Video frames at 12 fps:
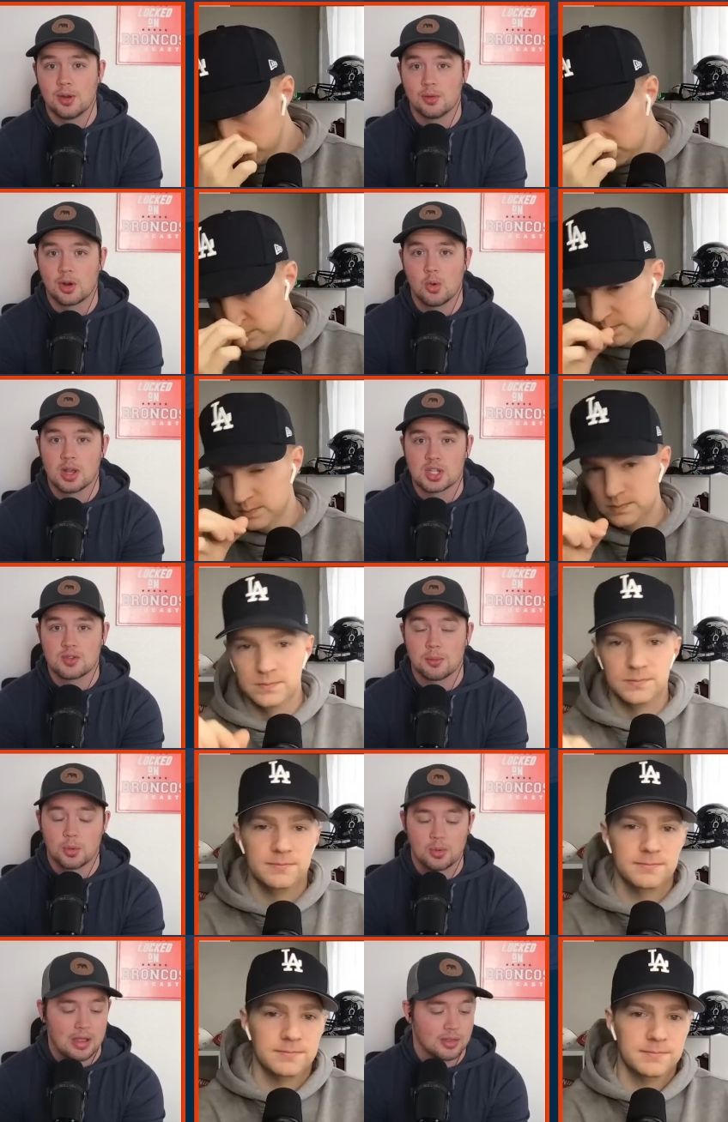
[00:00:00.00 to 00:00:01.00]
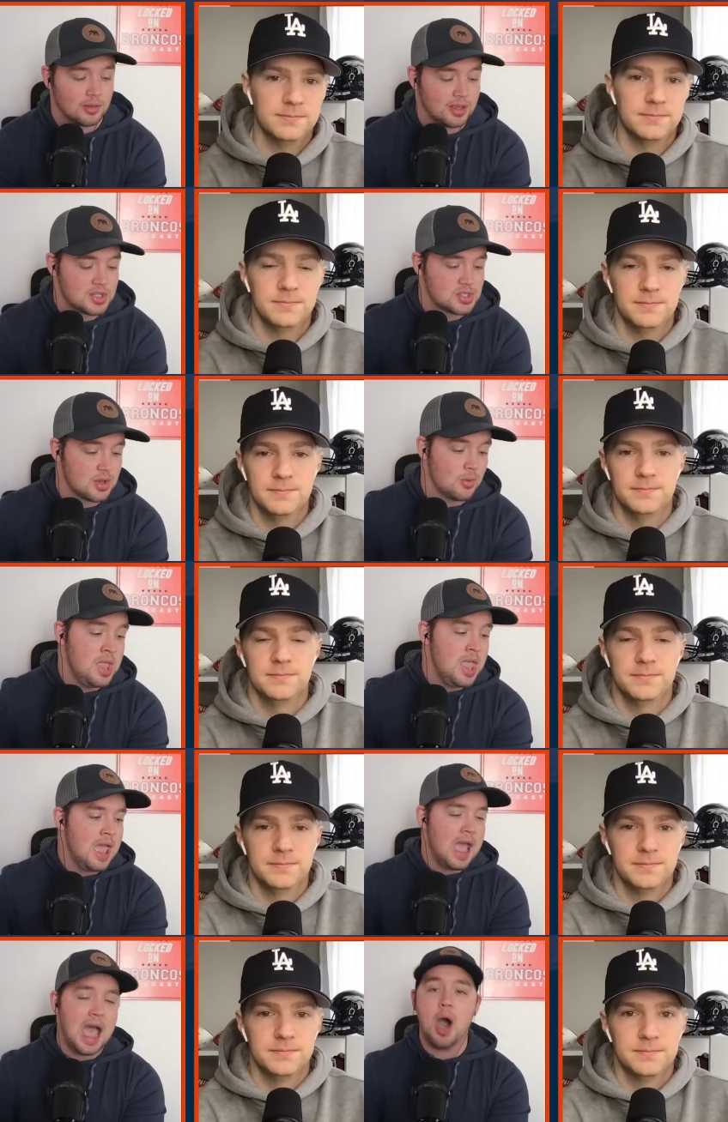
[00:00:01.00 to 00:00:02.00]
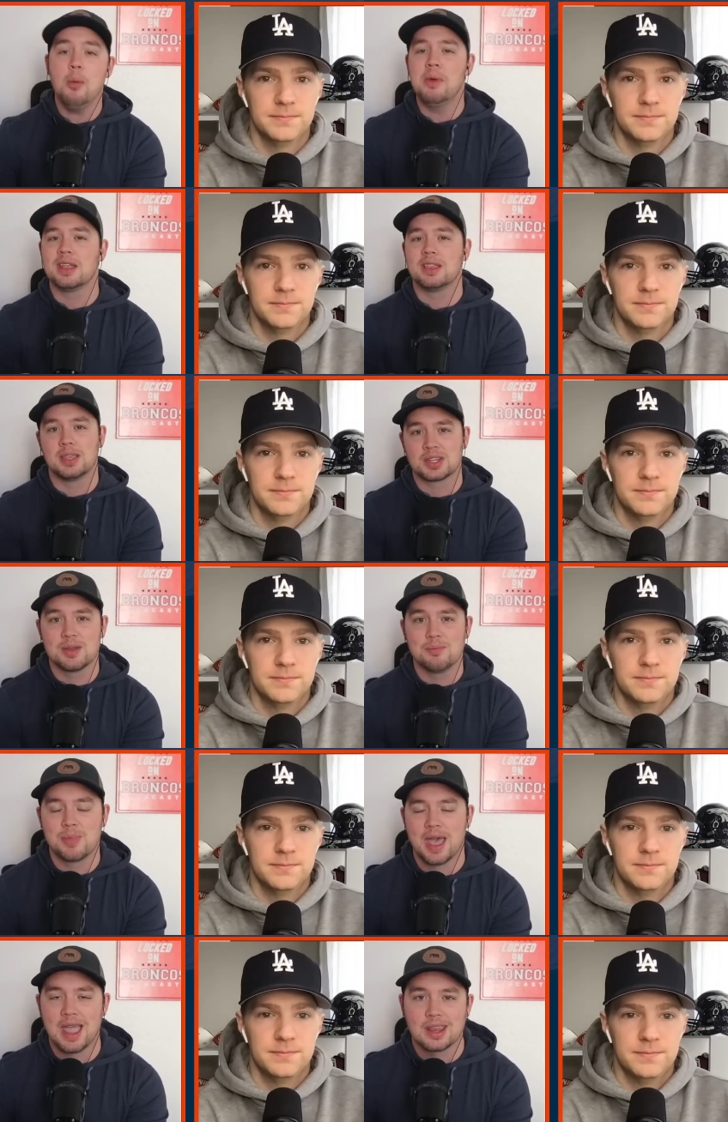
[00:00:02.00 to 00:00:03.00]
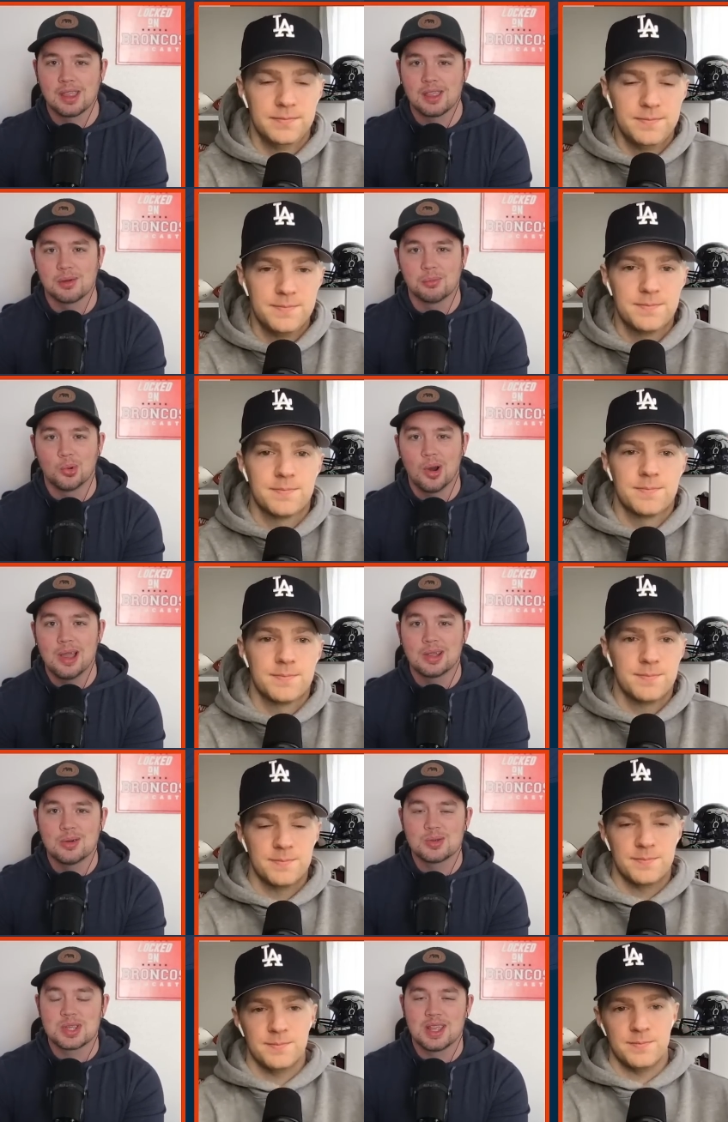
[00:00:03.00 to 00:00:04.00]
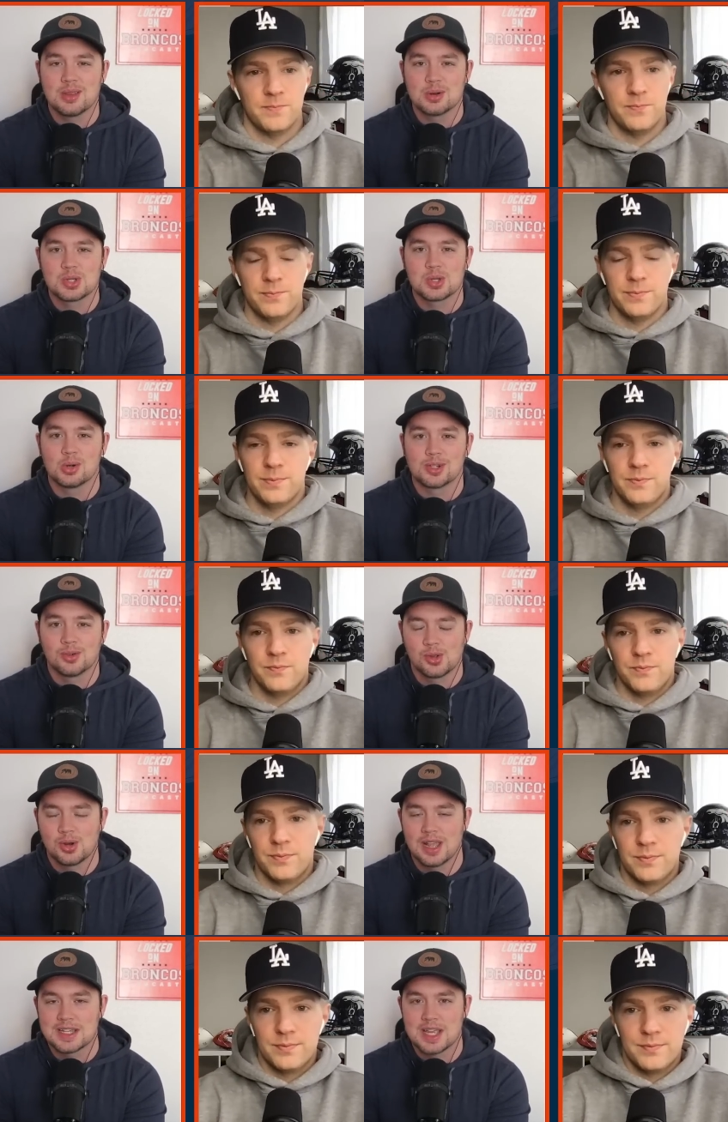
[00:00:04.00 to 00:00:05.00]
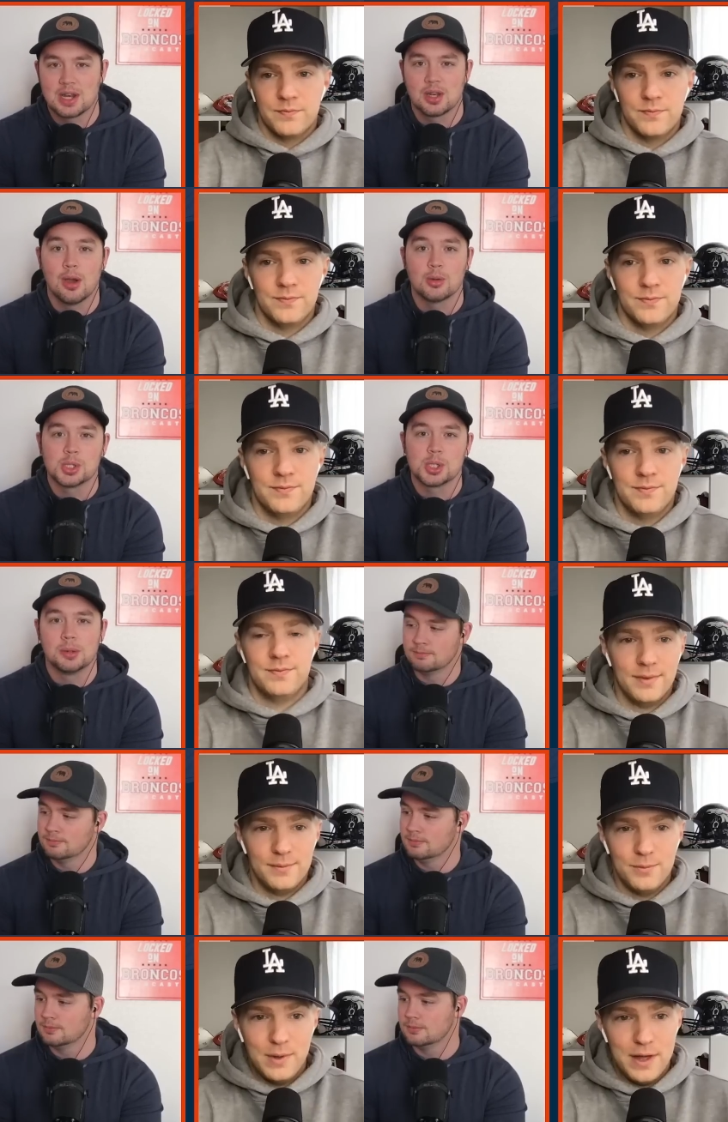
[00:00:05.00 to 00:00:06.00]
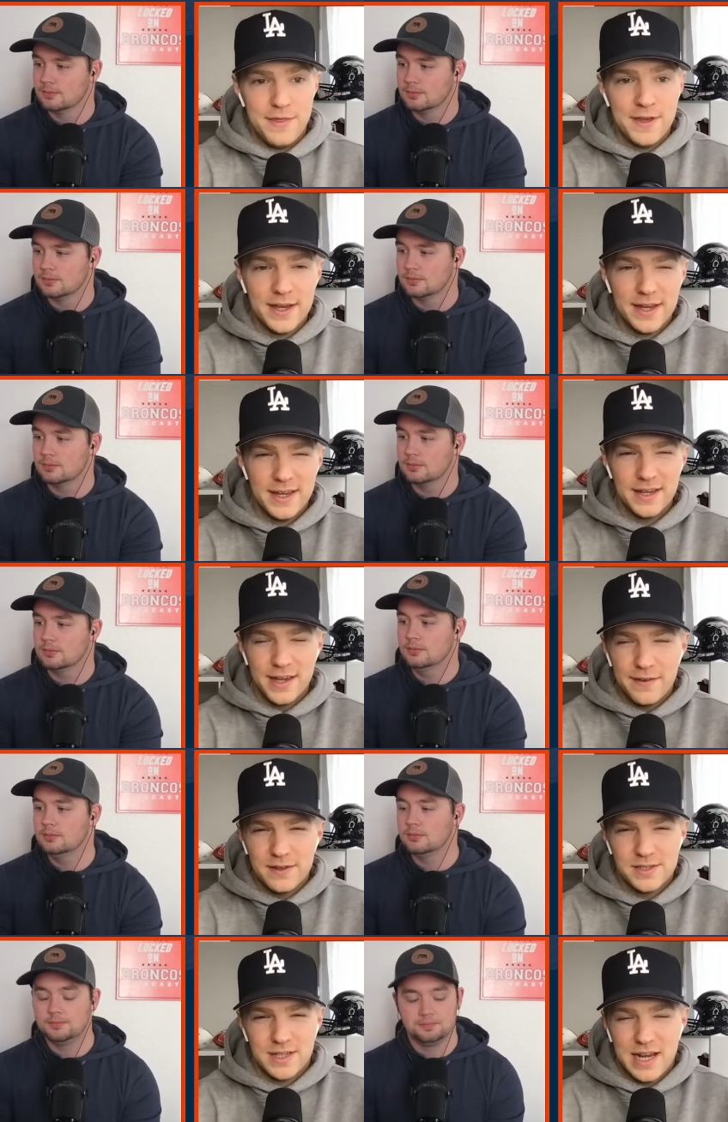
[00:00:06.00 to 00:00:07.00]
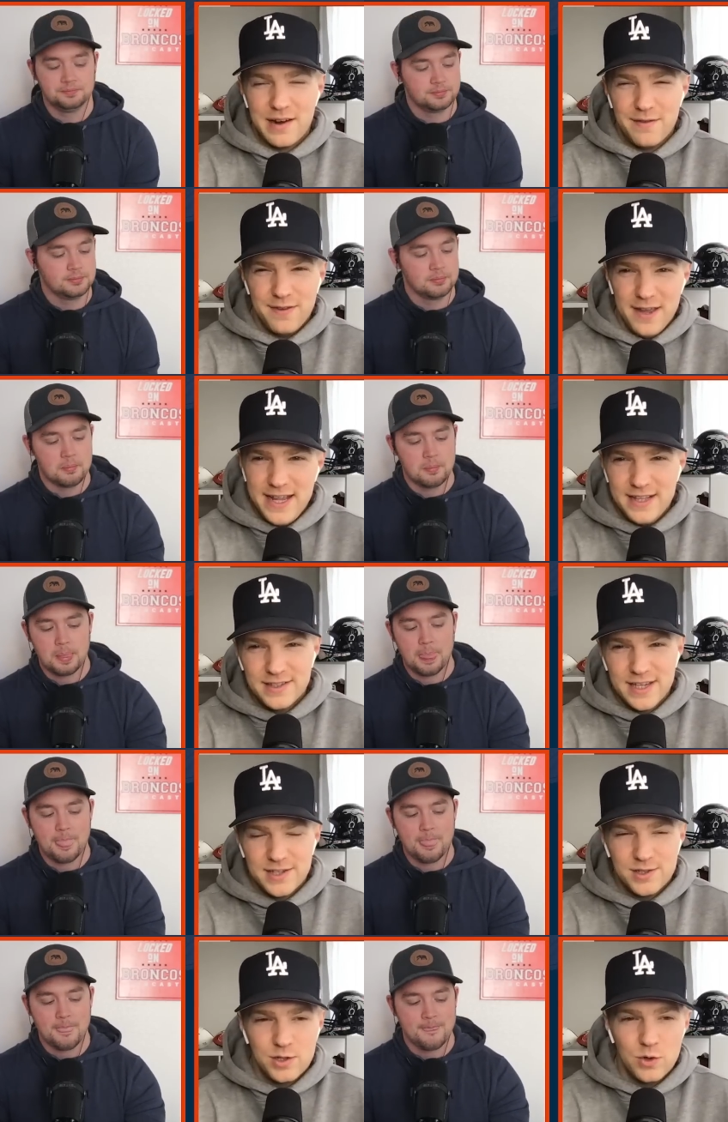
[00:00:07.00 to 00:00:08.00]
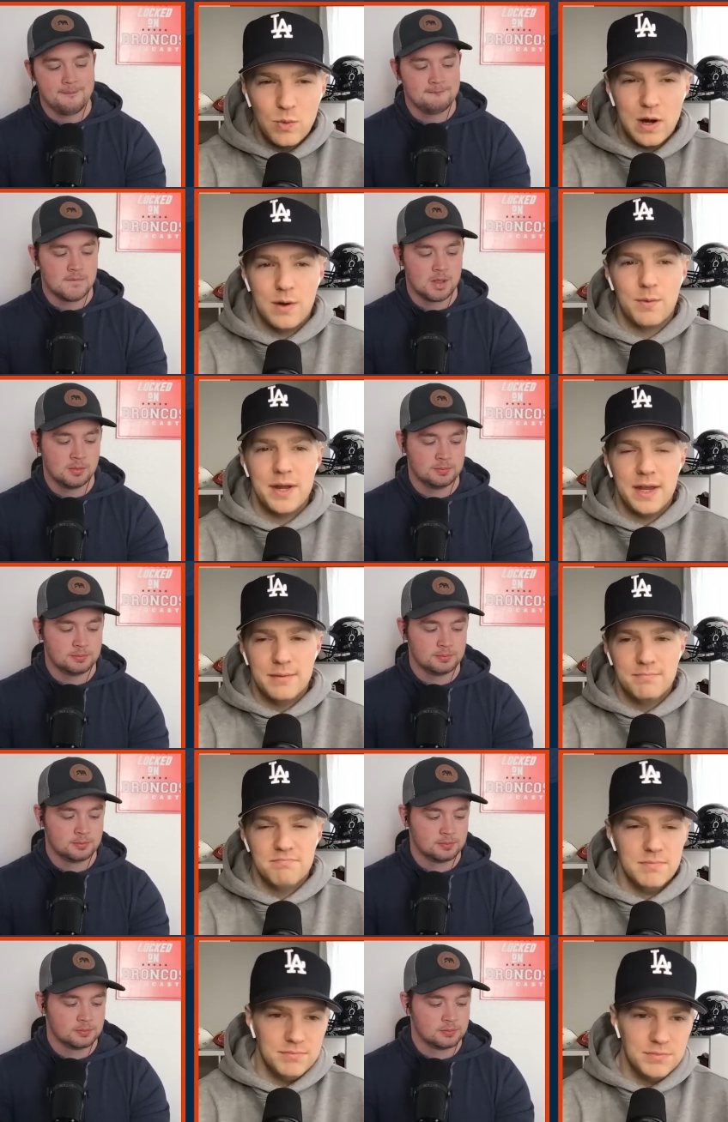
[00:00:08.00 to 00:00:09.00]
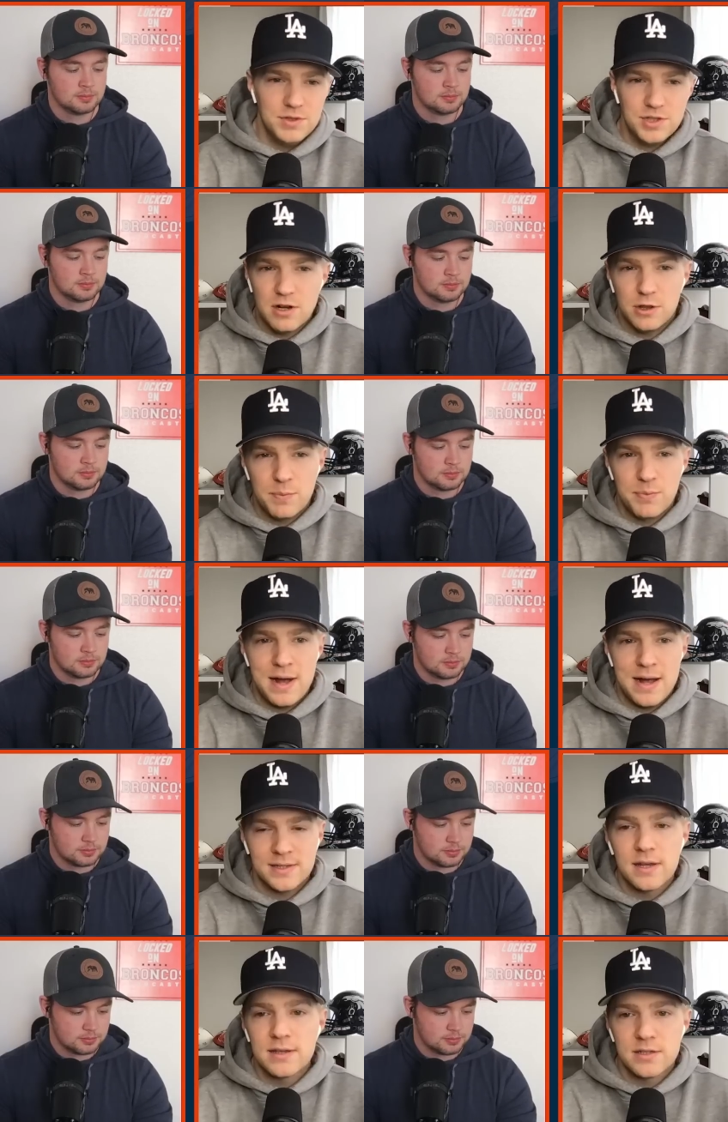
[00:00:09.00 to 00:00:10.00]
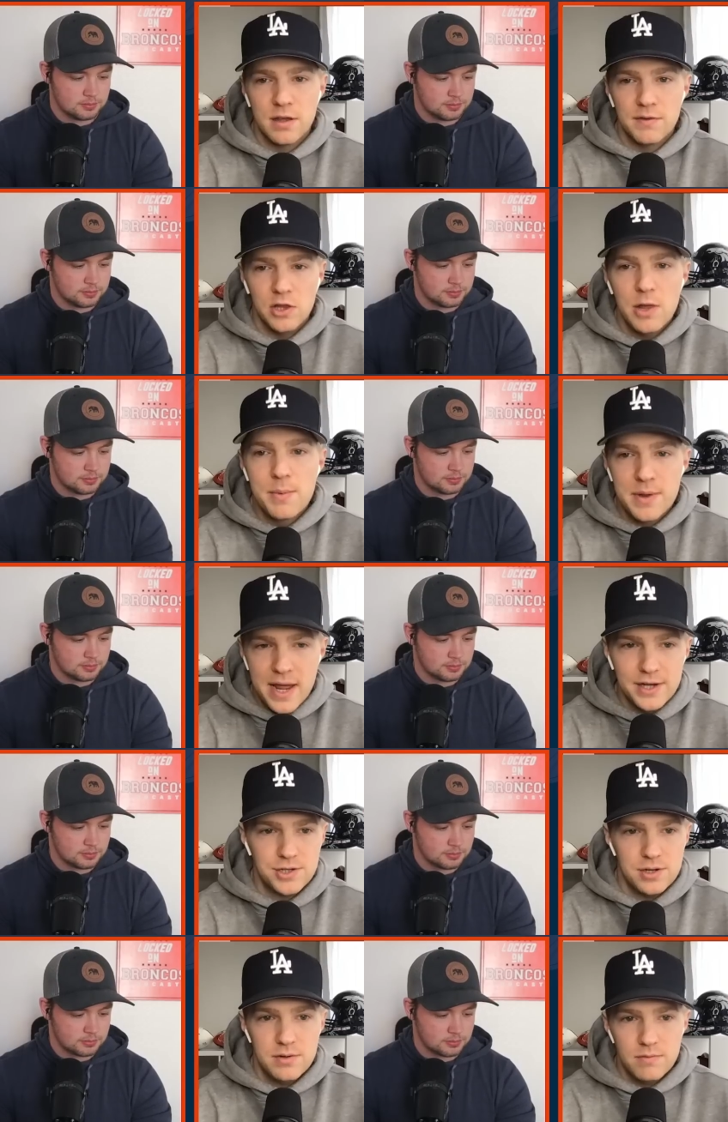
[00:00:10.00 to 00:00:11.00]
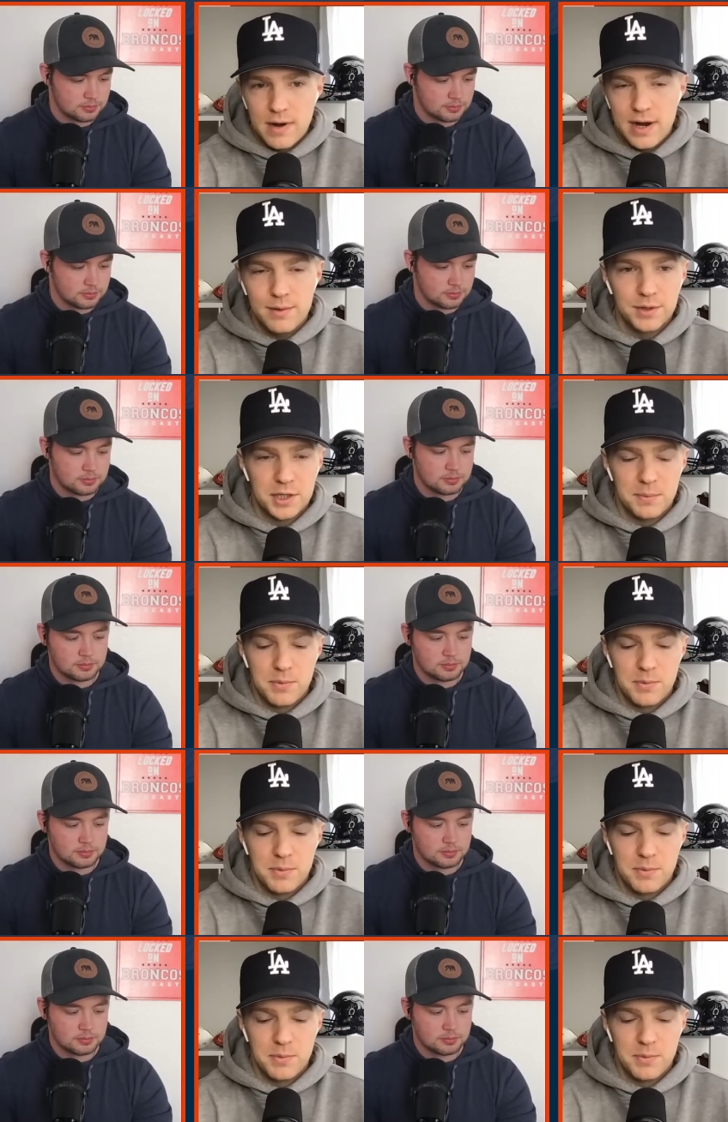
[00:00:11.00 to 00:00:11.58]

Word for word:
Speaker 1: requests from around the league. So, how might this impact the Broncos in their search for their next head coach?
Speaker 2: Well, I think it can give us kind of hints as to where we can start the process of elimination, right? With the